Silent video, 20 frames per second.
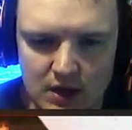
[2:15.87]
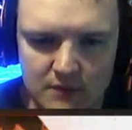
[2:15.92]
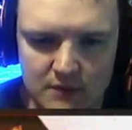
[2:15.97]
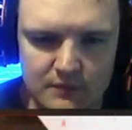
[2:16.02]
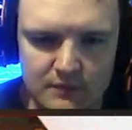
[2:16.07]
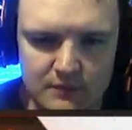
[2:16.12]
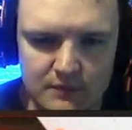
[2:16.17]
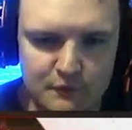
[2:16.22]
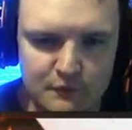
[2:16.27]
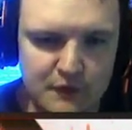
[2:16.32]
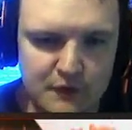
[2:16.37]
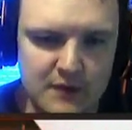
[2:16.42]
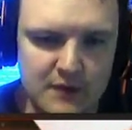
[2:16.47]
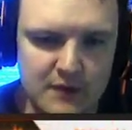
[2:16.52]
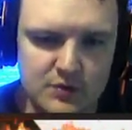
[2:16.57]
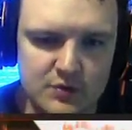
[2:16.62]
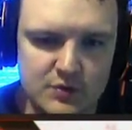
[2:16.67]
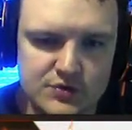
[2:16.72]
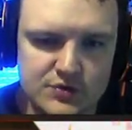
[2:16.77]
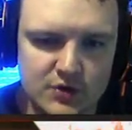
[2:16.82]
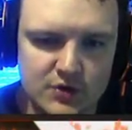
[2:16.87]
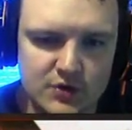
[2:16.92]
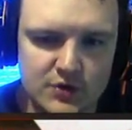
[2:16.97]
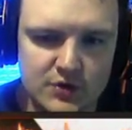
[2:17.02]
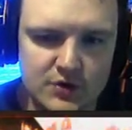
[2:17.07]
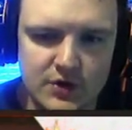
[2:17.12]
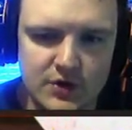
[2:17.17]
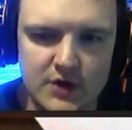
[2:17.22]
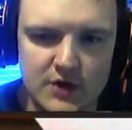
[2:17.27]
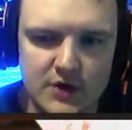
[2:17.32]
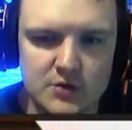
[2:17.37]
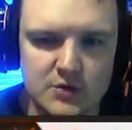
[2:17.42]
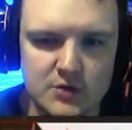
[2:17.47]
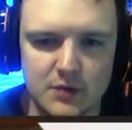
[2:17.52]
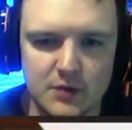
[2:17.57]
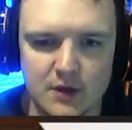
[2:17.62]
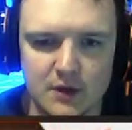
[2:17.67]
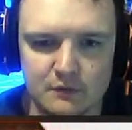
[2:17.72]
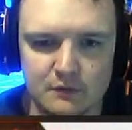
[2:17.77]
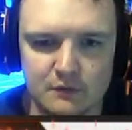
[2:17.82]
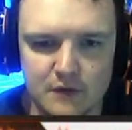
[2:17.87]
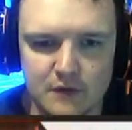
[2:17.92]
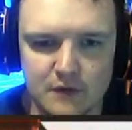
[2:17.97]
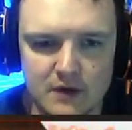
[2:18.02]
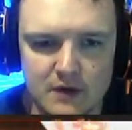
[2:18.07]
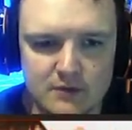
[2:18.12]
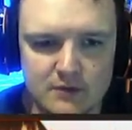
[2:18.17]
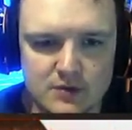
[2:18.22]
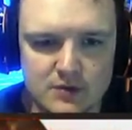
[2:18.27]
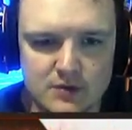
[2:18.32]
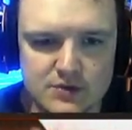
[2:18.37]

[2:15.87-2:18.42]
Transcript: Fibers are on the ground. You pick up fibers